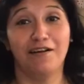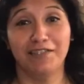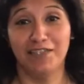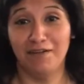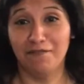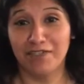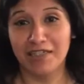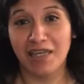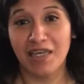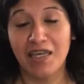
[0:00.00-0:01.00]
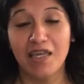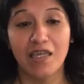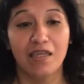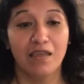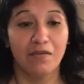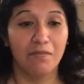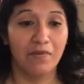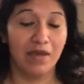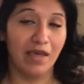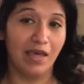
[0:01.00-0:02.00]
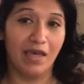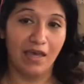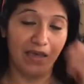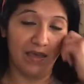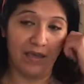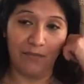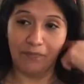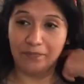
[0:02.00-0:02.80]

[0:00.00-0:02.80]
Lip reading: are done for today. But I